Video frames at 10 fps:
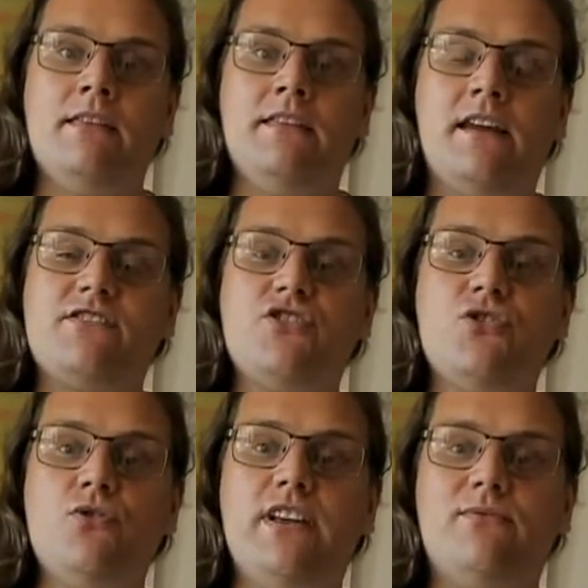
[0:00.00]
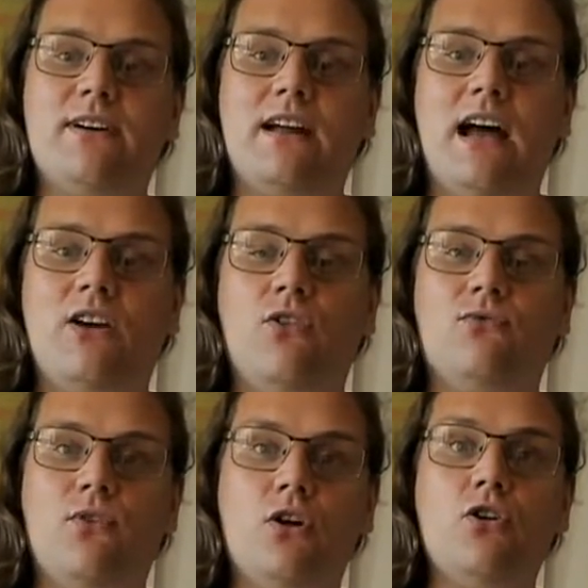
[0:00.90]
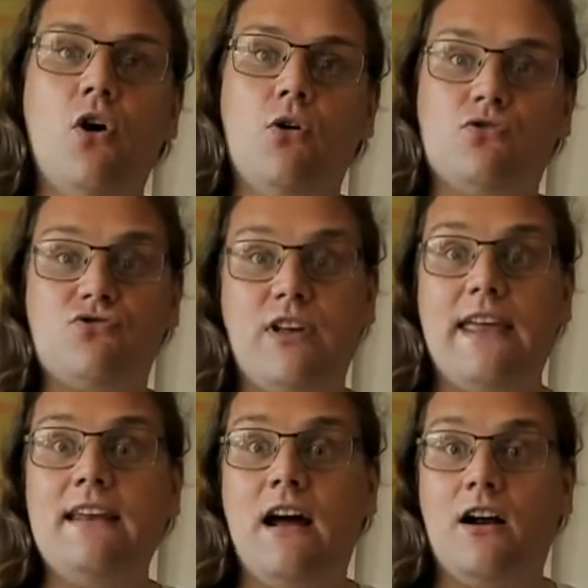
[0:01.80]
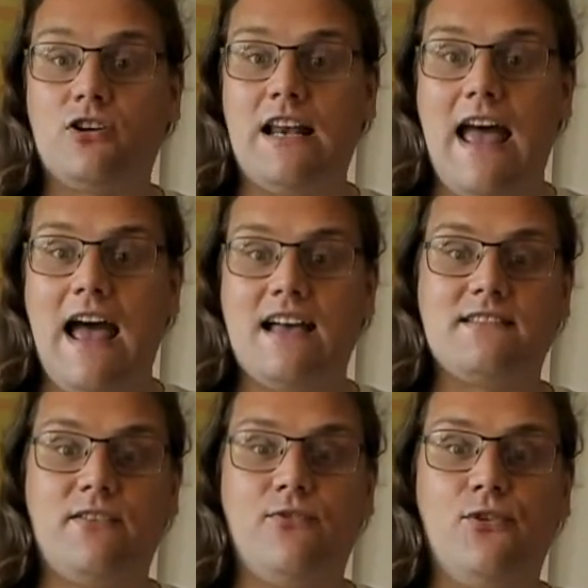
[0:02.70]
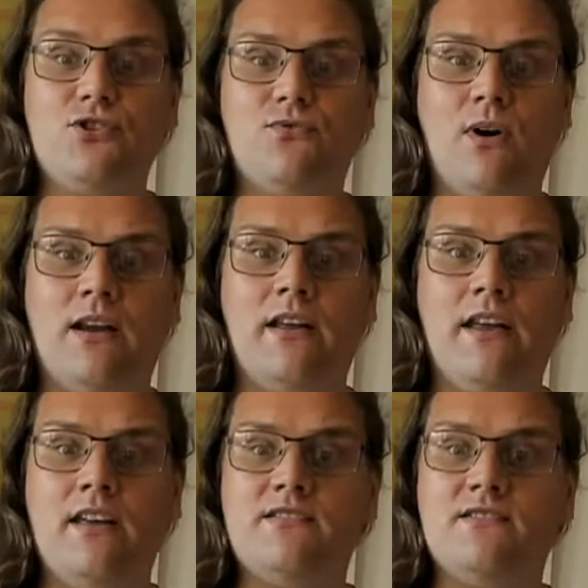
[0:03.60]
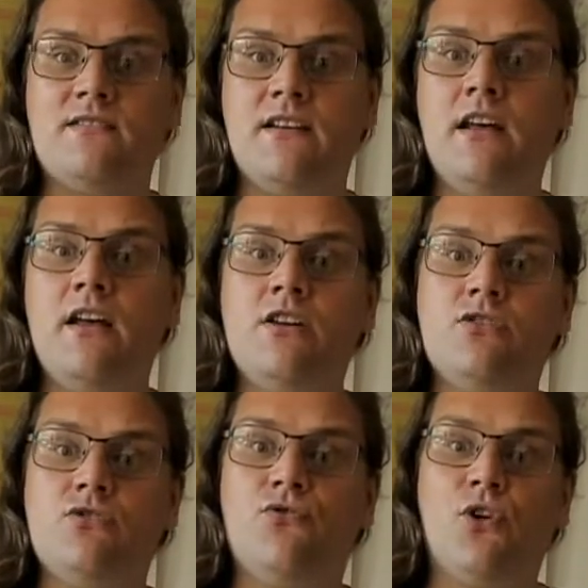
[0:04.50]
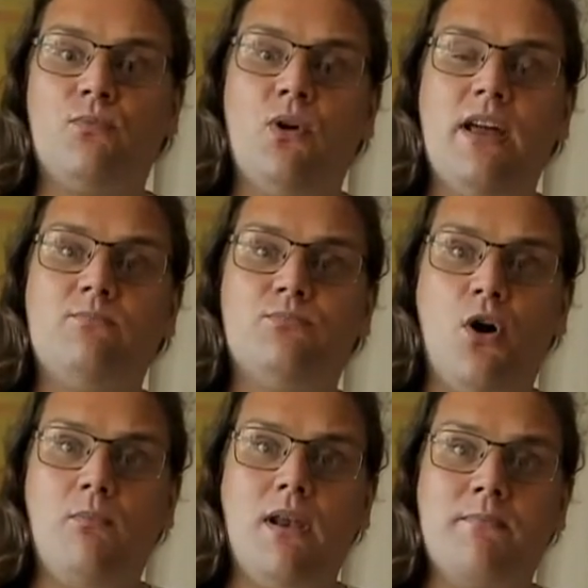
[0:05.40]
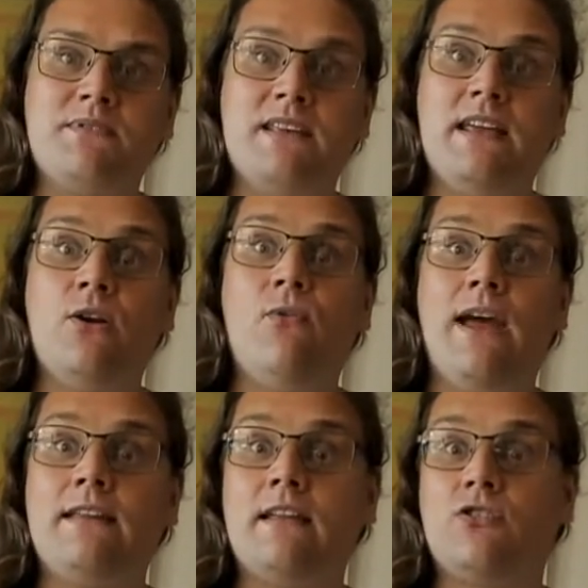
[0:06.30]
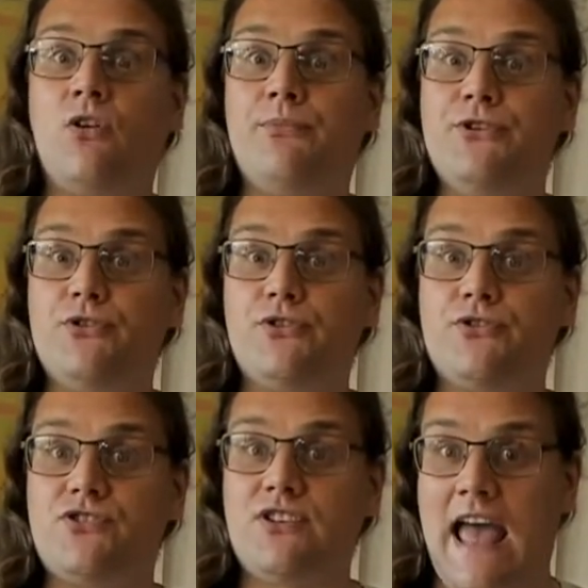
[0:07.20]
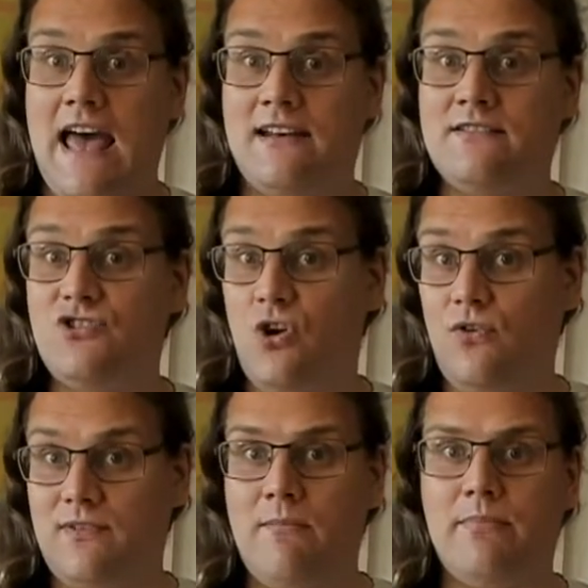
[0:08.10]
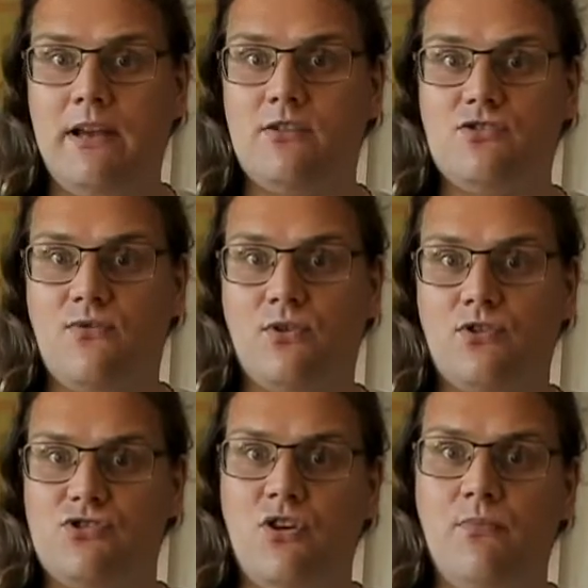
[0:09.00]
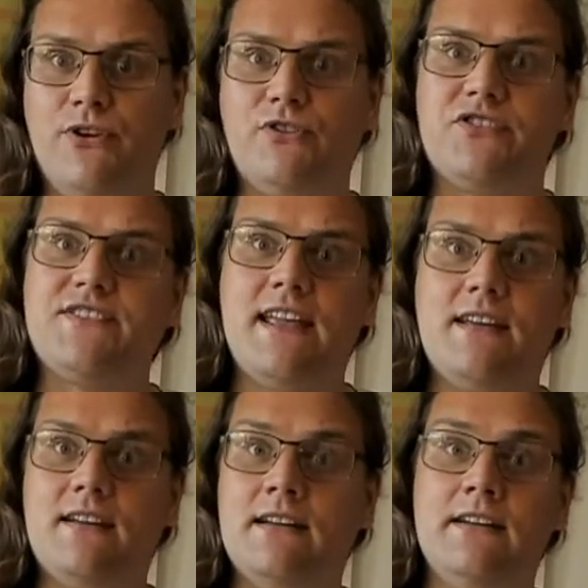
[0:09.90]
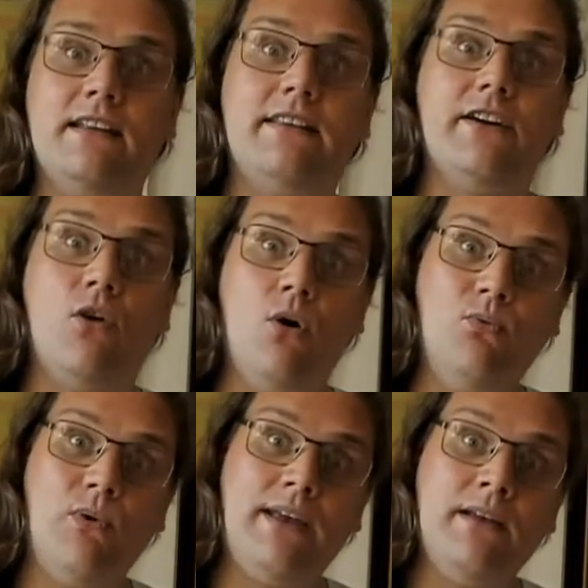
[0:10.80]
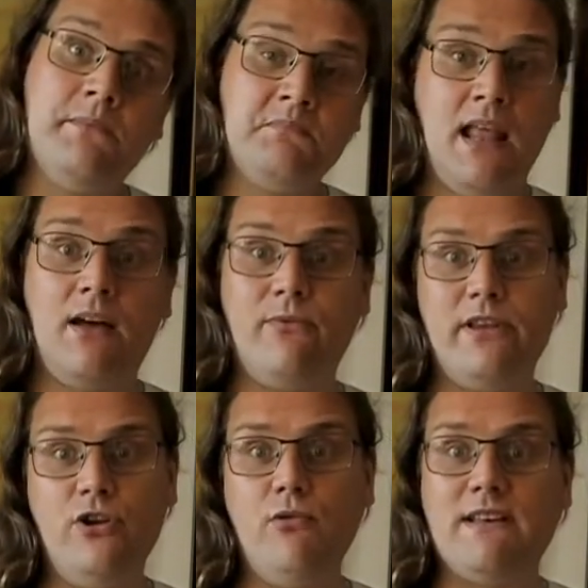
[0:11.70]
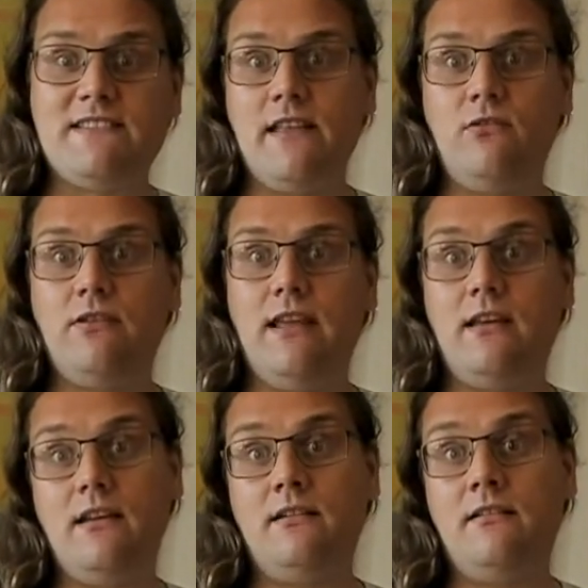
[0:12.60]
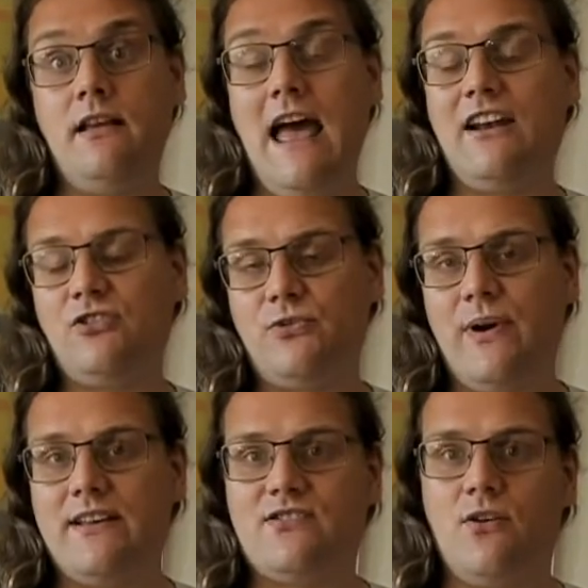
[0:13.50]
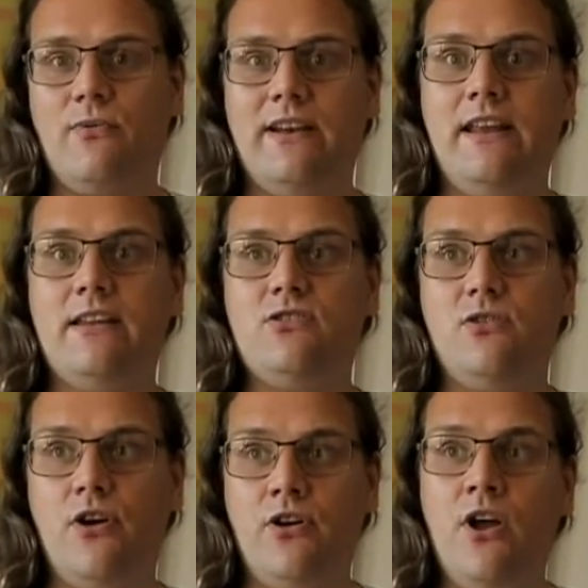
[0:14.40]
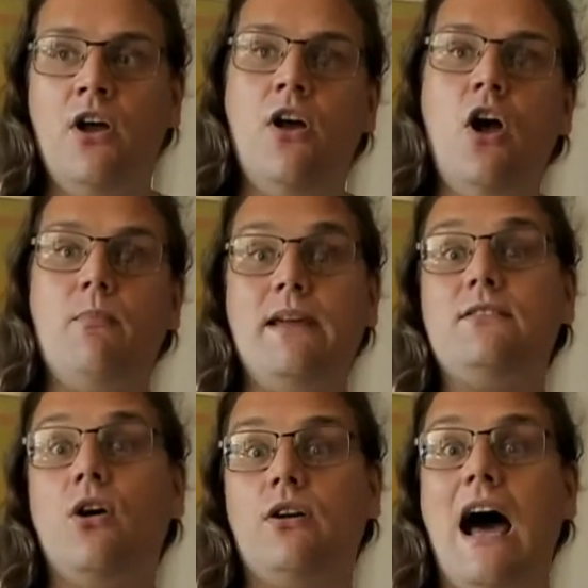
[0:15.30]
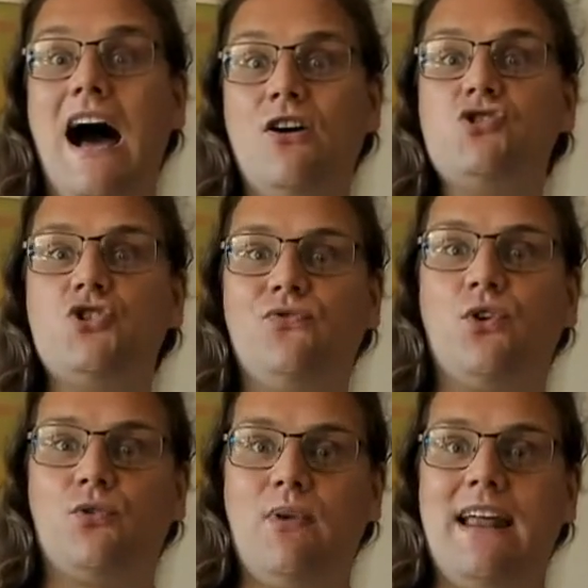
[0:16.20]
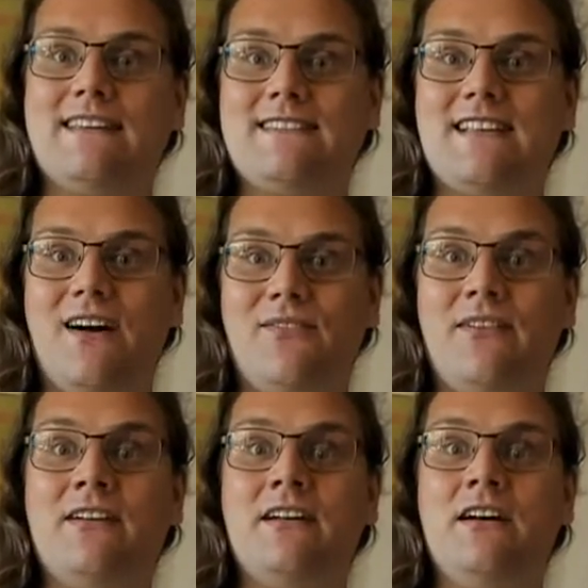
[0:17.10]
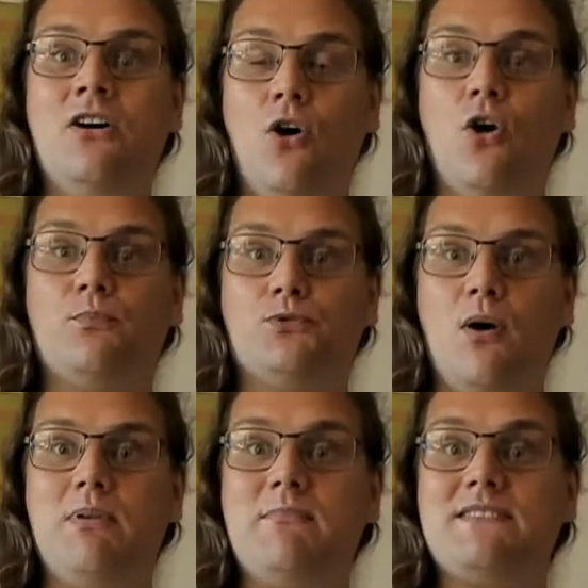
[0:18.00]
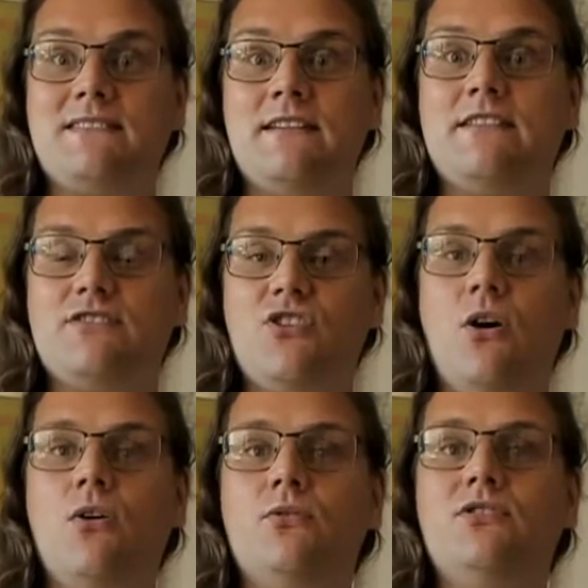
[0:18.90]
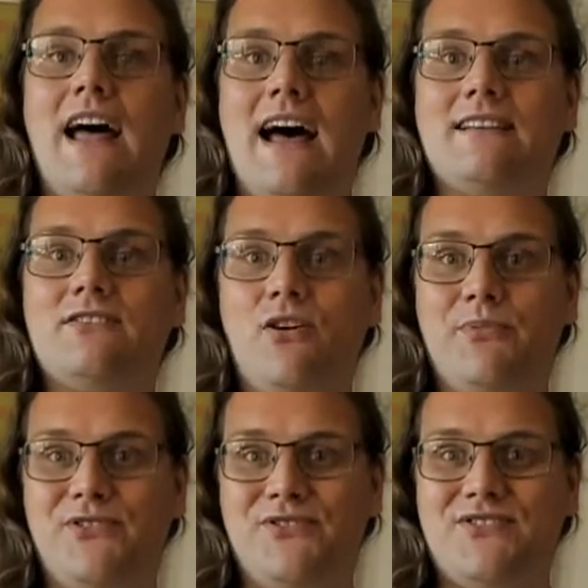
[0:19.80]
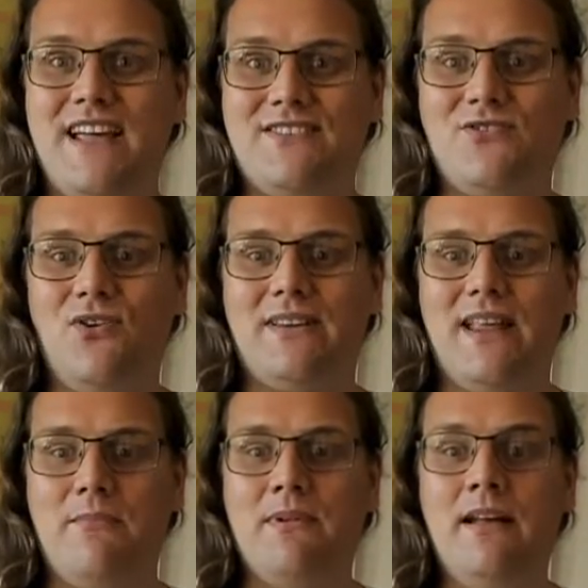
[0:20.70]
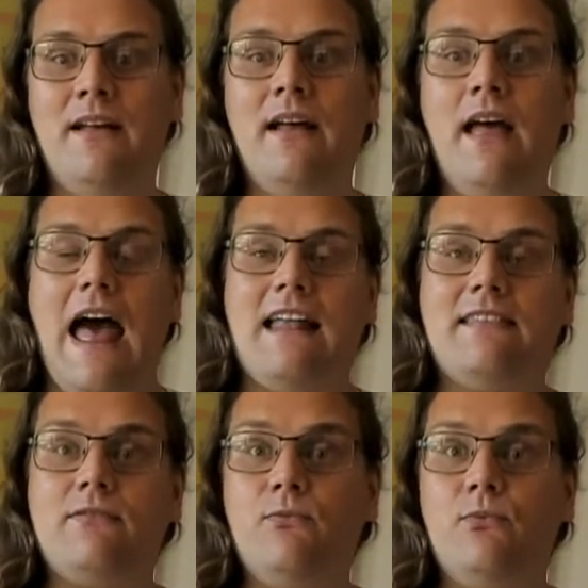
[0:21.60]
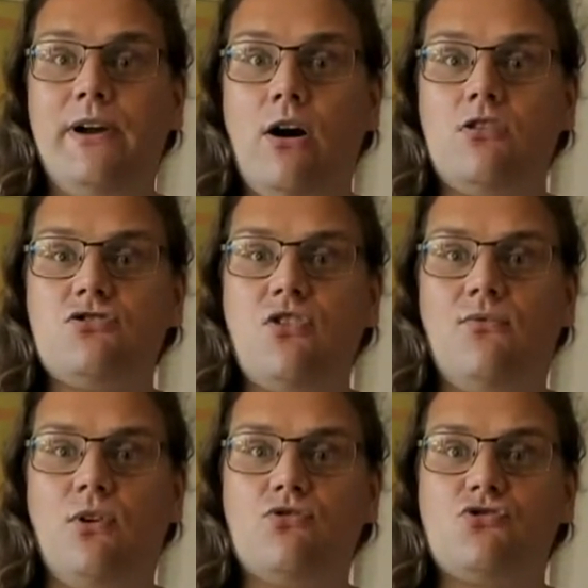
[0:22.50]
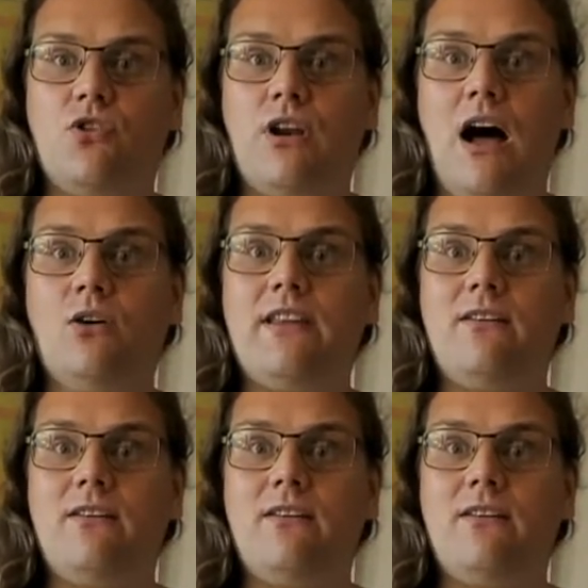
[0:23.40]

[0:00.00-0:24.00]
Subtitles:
There's two different kind of goals in our class. The first one is to formulate problems in a way that computers can solve them, because of course computers think in their own way and we humans tend to think in another way. So we need to learn a bit on how to formulate stuff or problems so that computers can solve them. And we also focus on how